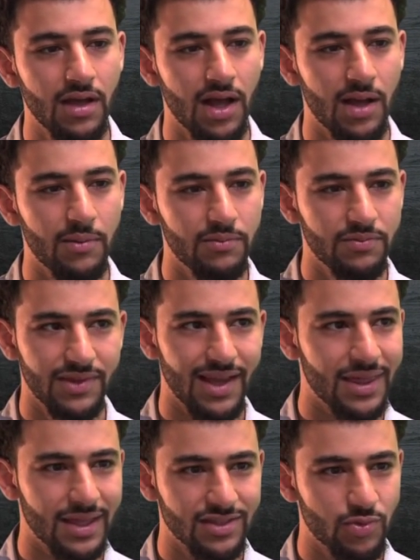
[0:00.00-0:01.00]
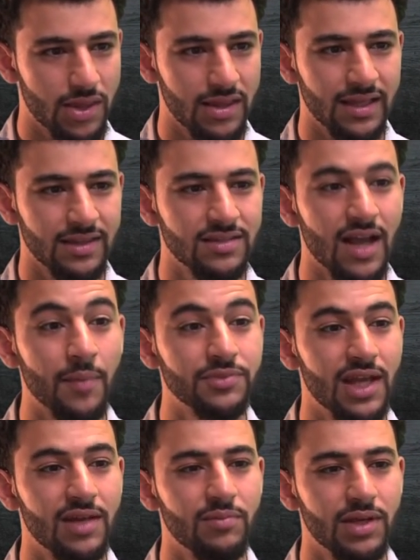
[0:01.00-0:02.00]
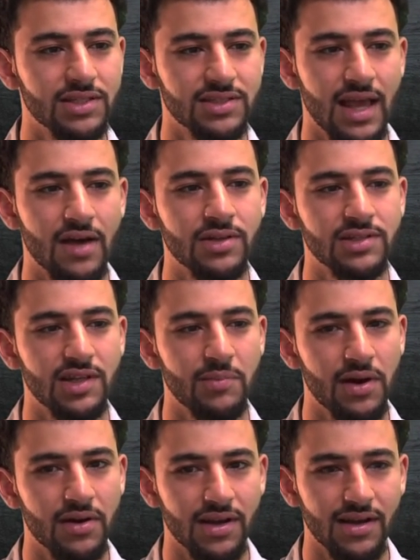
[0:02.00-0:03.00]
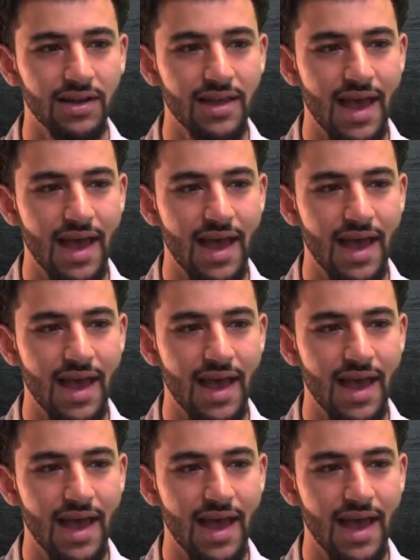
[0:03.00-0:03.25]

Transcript: I think it's within like the top 10 biggest counties in America,